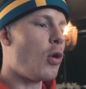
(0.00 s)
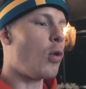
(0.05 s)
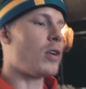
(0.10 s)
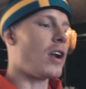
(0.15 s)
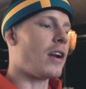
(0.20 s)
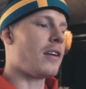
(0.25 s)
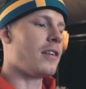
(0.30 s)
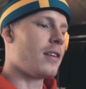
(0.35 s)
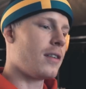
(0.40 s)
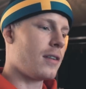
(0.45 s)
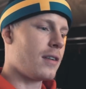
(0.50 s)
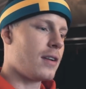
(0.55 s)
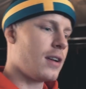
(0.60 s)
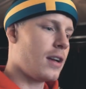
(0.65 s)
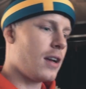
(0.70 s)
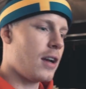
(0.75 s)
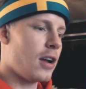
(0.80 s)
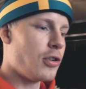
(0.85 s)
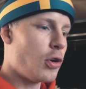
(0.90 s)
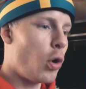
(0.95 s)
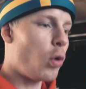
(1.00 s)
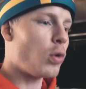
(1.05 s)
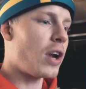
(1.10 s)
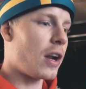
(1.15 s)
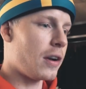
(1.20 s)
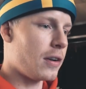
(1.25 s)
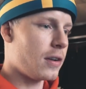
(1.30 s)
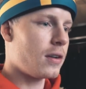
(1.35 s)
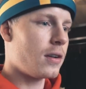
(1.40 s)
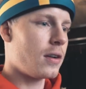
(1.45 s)
Nordan. What's that random
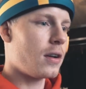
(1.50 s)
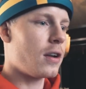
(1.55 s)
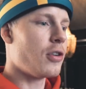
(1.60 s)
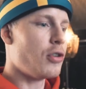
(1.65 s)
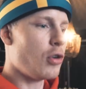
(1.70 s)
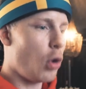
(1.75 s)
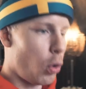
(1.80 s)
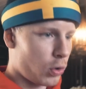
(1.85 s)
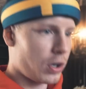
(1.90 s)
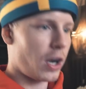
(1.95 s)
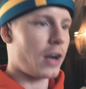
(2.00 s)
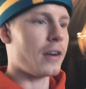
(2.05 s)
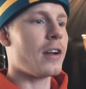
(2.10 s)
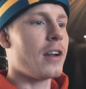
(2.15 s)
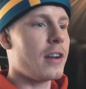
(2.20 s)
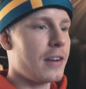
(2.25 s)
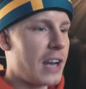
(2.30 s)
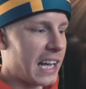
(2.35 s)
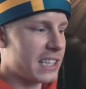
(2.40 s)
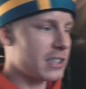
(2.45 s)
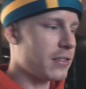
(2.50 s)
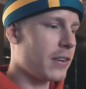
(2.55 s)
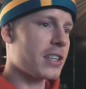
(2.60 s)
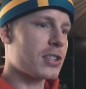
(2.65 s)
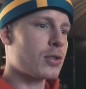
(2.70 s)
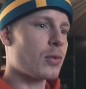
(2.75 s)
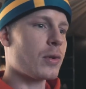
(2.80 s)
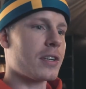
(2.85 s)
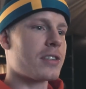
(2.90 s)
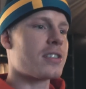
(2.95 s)
word? Nordan. That's very
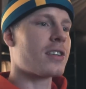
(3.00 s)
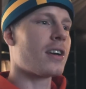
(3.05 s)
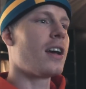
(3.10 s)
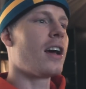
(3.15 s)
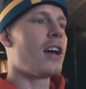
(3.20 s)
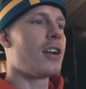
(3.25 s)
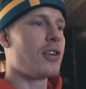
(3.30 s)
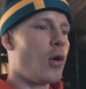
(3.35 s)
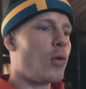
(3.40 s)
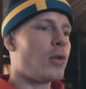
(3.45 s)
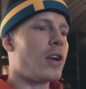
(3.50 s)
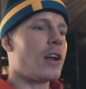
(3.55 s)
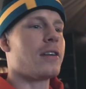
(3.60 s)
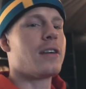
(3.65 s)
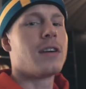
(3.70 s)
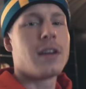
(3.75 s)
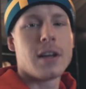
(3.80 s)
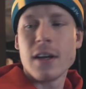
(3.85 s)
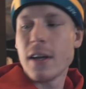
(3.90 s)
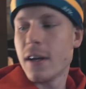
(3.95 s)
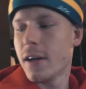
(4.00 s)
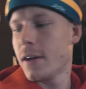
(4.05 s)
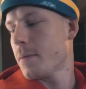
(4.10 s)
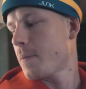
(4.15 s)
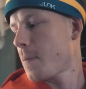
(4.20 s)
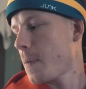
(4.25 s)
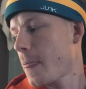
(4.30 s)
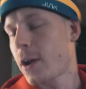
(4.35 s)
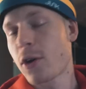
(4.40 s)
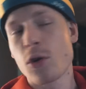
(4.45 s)
Swedish. Nordan. What did you
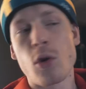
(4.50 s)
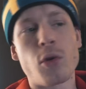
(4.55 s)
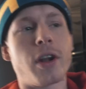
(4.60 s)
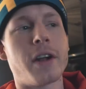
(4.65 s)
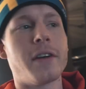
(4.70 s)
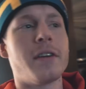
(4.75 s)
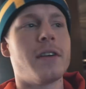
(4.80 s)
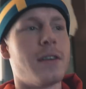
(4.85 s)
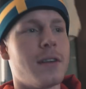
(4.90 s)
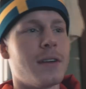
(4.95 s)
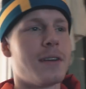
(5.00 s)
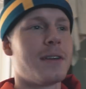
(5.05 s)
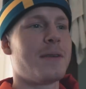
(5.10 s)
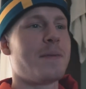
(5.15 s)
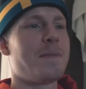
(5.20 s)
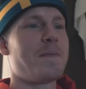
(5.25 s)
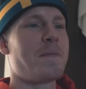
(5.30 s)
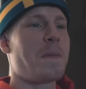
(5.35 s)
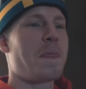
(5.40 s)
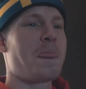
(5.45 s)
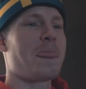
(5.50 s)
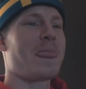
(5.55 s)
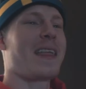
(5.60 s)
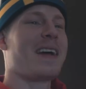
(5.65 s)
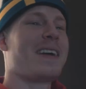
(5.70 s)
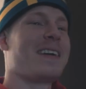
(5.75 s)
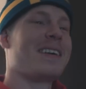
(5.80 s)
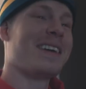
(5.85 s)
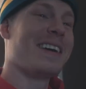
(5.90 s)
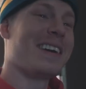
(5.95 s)
say? Nordan. You see, that's very Swedish?